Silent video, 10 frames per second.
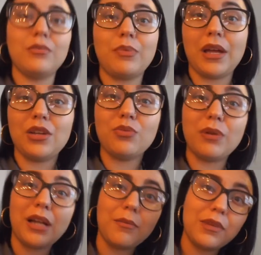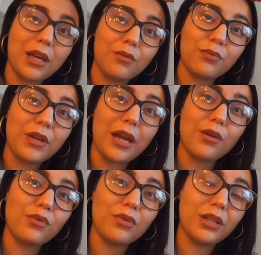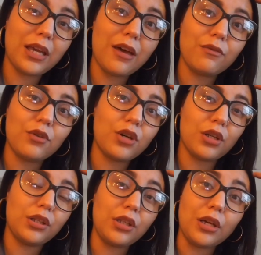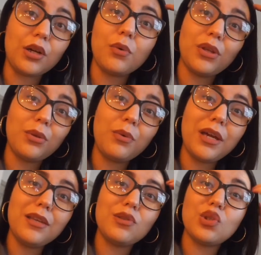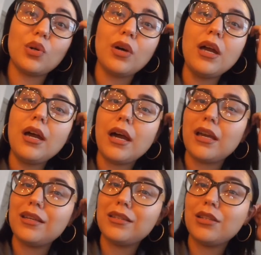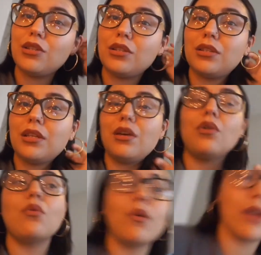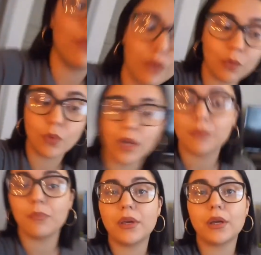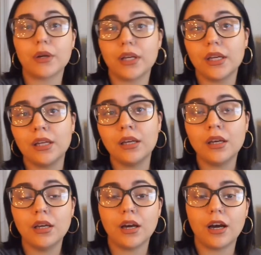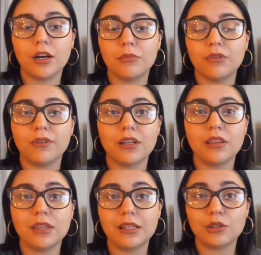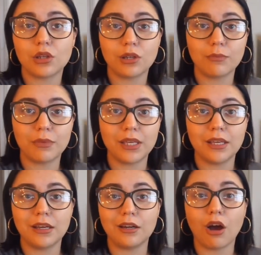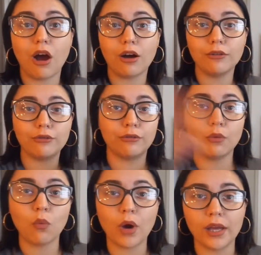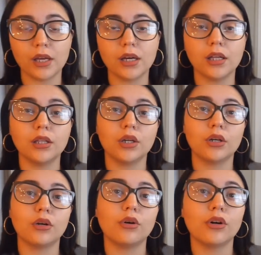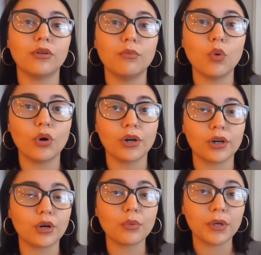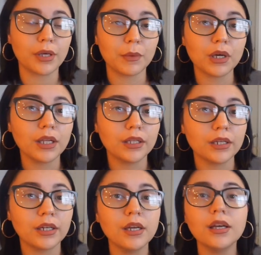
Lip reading: beige, but I don't really have good luck with white, so I tend to stay away from white, period. If anything, it's gonna be an off-white color or more cream color